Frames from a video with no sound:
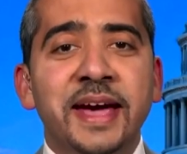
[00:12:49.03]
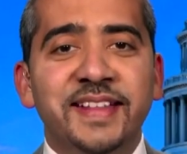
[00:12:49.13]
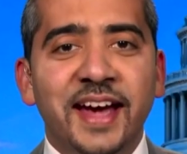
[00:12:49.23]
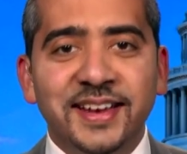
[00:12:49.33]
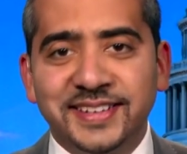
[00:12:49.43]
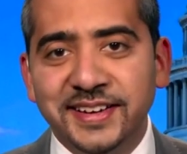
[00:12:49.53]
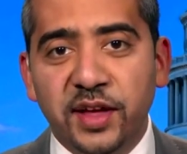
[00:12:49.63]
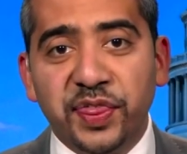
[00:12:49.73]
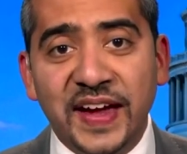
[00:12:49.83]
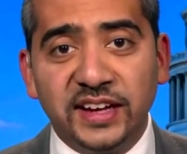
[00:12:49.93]
Hasan.
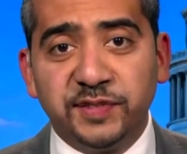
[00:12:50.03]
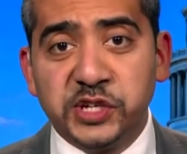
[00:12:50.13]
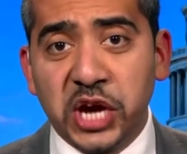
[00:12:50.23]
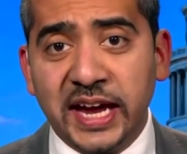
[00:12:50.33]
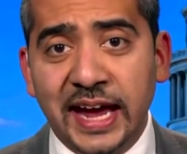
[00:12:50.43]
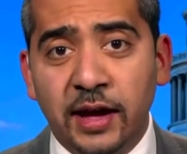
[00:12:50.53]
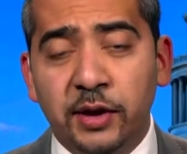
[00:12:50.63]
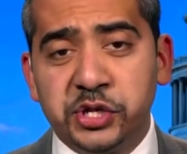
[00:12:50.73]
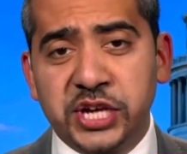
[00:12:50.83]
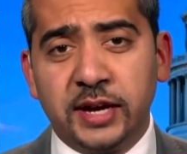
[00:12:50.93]
Thanks for checking out our
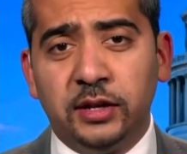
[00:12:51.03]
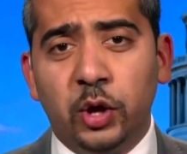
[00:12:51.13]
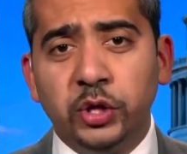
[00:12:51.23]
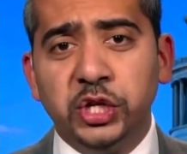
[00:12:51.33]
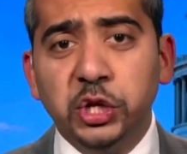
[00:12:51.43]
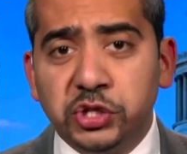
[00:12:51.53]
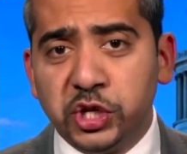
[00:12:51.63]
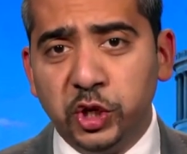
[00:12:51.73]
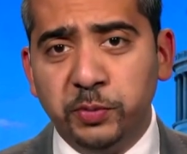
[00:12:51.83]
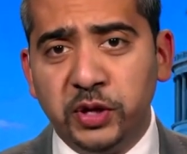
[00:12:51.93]
channel on
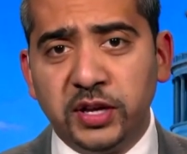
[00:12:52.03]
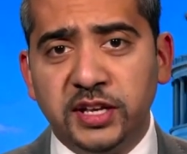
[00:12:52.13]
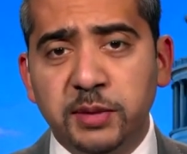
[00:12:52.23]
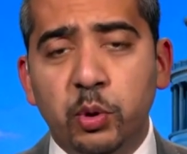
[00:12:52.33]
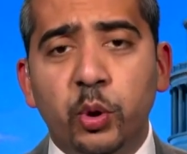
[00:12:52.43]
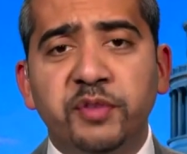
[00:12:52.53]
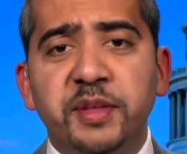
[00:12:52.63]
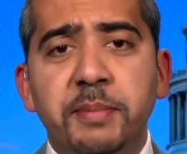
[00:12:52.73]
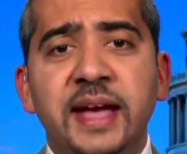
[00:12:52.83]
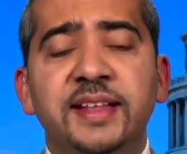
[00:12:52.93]
YouTube. You can see more of The
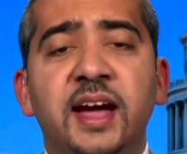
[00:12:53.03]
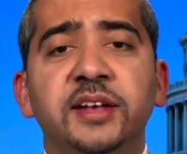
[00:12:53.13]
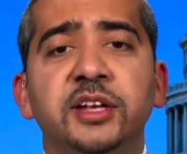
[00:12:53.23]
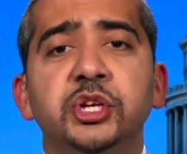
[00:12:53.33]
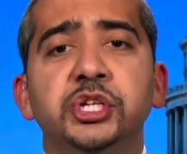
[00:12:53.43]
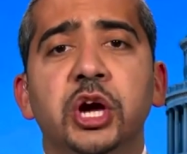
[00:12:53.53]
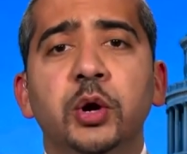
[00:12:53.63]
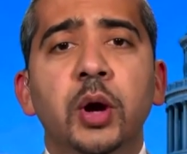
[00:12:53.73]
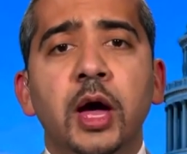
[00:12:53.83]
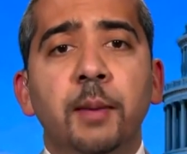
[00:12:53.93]
Mehdi Hasan Show
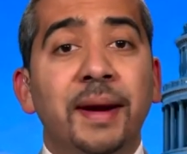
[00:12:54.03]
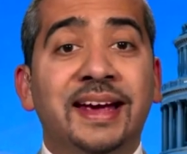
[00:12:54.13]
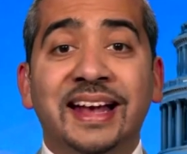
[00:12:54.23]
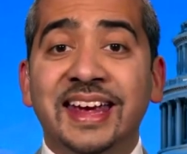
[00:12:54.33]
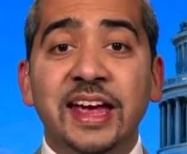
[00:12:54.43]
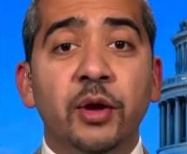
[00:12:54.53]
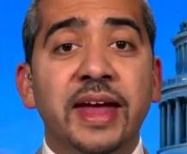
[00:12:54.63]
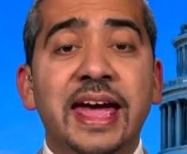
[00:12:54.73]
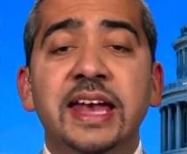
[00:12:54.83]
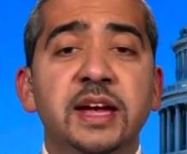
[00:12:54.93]
by clicking on
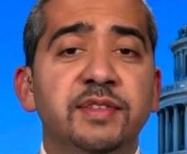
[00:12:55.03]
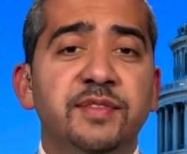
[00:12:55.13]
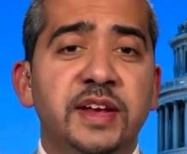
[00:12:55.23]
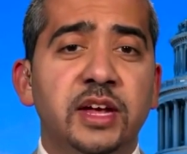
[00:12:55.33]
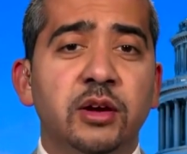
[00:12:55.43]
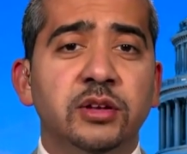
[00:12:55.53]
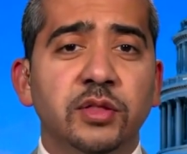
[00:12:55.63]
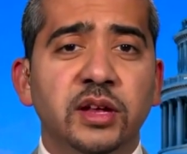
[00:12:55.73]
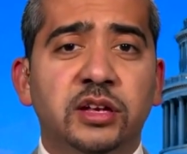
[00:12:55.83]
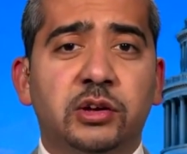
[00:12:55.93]
any of the videos on this
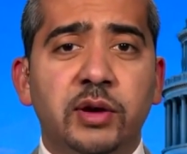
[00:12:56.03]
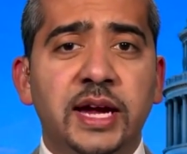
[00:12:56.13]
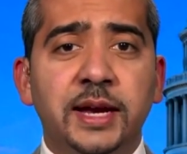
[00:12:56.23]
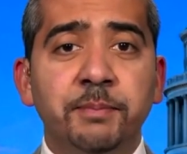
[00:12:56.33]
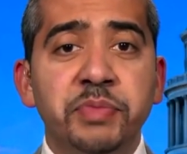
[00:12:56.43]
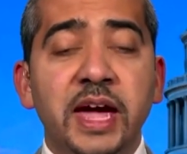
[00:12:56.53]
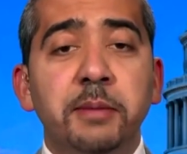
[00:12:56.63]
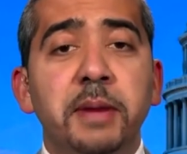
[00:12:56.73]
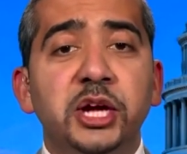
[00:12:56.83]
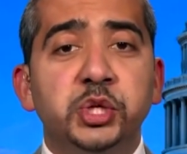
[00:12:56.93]
screen and
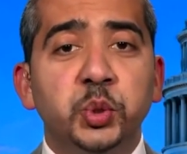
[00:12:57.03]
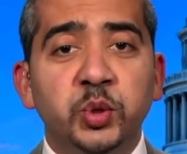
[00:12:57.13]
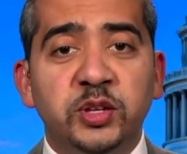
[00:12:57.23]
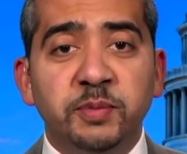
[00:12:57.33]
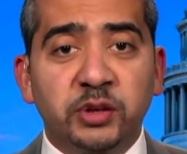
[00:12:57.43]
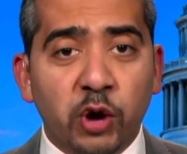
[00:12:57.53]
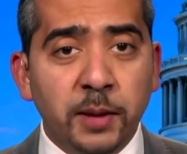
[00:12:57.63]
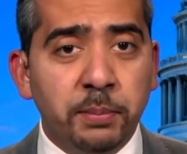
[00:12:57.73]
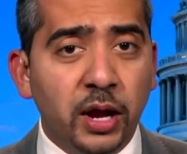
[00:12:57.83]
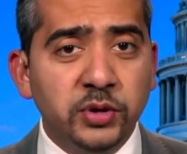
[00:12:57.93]
make sure you subscribe
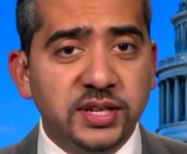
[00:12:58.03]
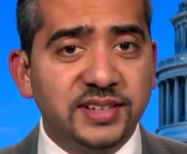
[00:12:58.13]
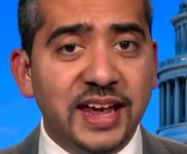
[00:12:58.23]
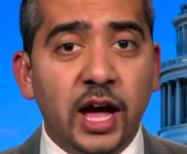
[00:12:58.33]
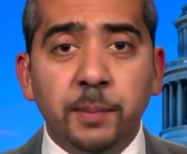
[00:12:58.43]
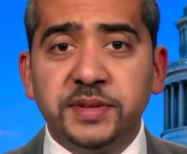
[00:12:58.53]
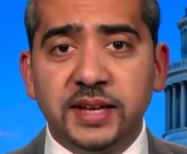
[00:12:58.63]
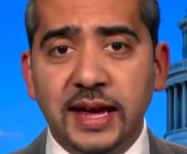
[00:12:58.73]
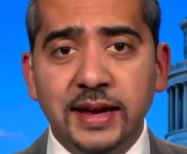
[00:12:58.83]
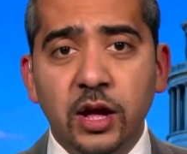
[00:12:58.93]
below to stay up to
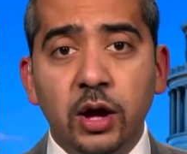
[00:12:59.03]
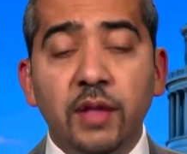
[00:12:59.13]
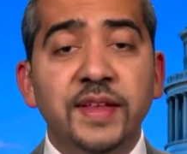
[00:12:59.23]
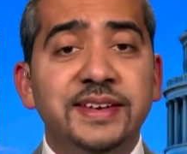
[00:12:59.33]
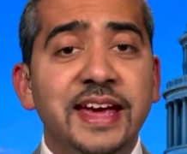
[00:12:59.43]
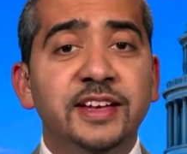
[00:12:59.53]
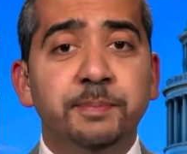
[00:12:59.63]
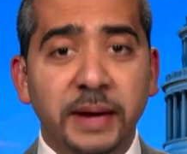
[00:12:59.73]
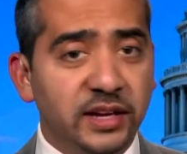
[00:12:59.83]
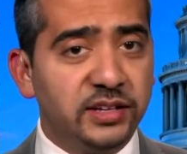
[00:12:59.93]
date on the day's
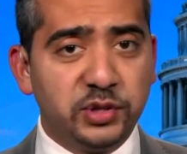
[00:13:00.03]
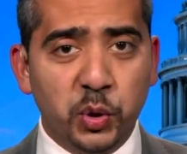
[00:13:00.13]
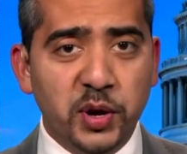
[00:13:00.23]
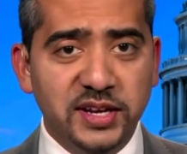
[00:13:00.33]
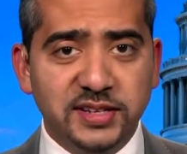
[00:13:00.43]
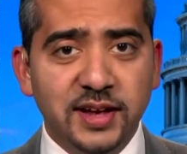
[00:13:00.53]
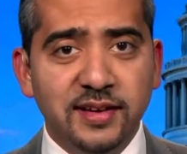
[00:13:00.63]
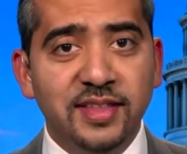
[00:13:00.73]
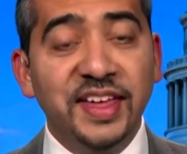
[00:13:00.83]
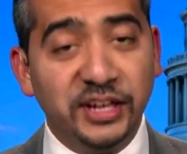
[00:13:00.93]
biggest stories.
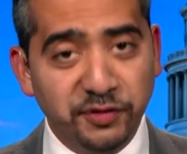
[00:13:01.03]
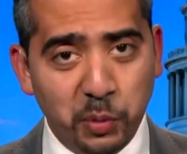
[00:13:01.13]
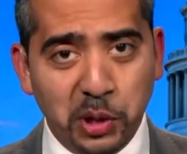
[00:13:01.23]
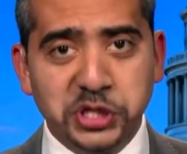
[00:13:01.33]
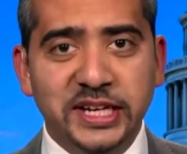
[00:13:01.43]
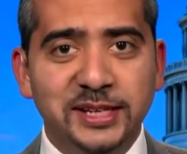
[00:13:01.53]
Thank you for watching.